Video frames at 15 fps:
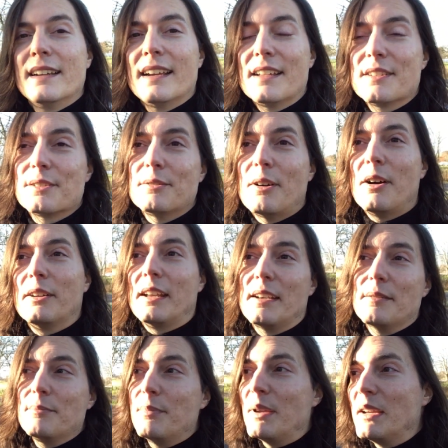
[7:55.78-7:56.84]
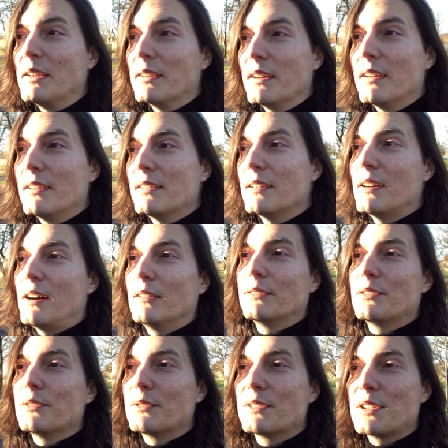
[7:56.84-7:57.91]
and so on and being
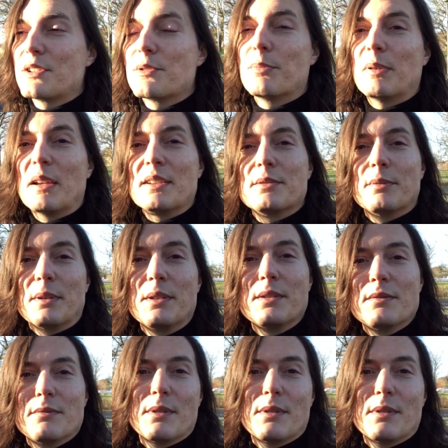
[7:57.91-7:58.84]
out to such a place with